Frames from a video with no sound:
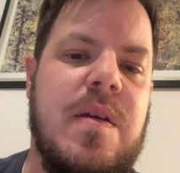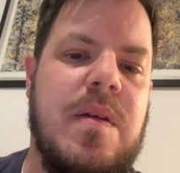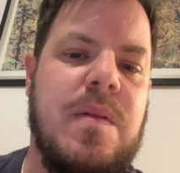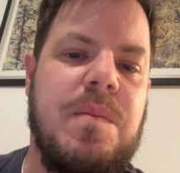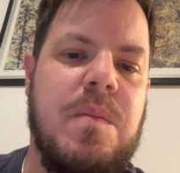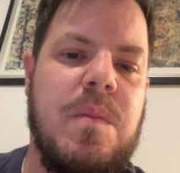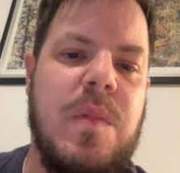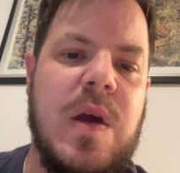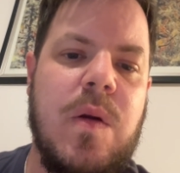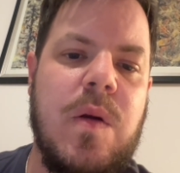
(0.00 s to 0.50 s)

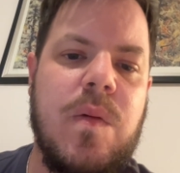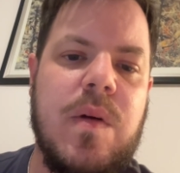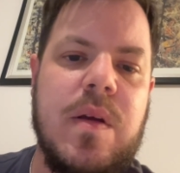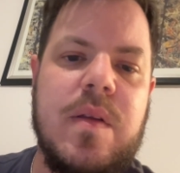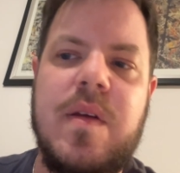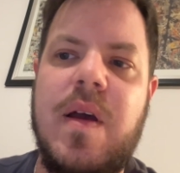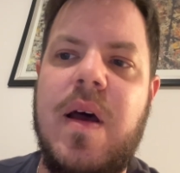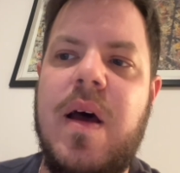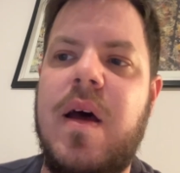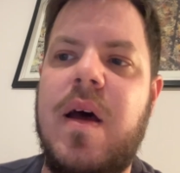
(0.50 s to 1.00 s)
metal
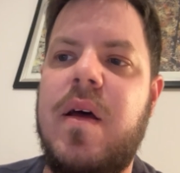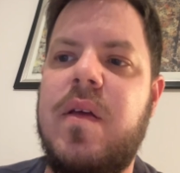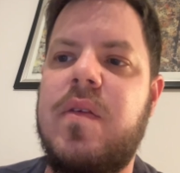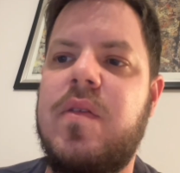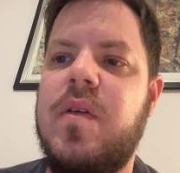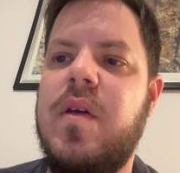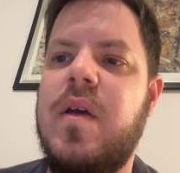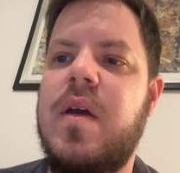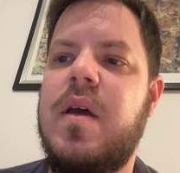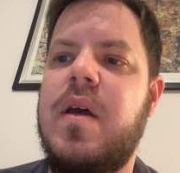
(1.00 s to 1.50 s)

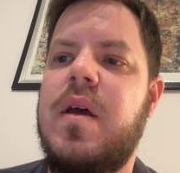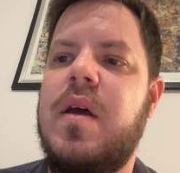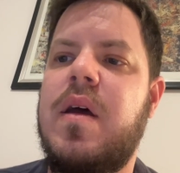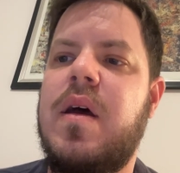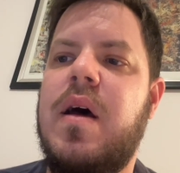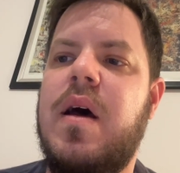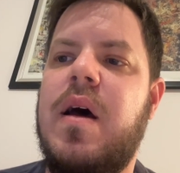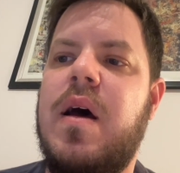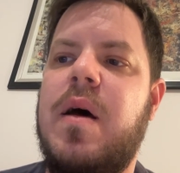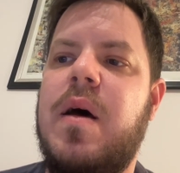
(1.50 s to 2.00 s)
guitars,
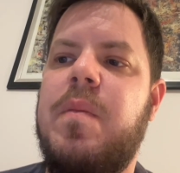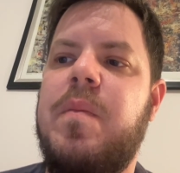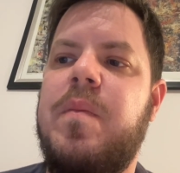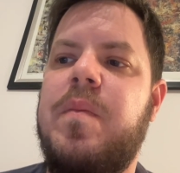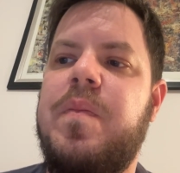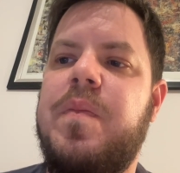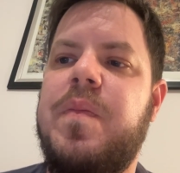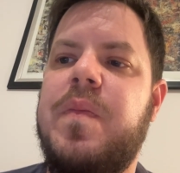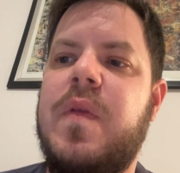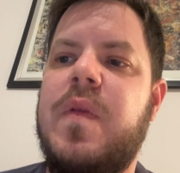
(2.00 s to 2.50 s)

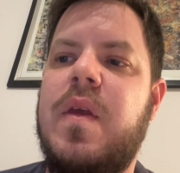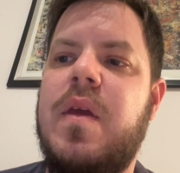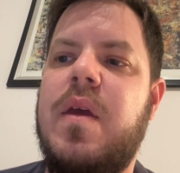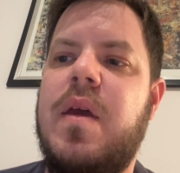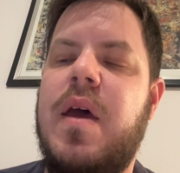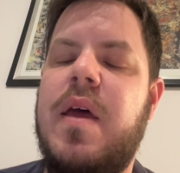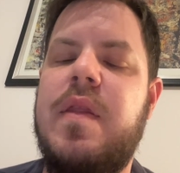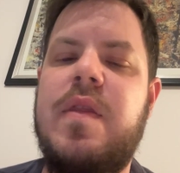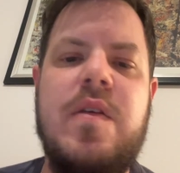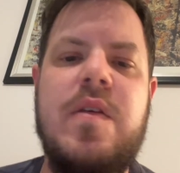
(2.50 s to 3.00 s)
and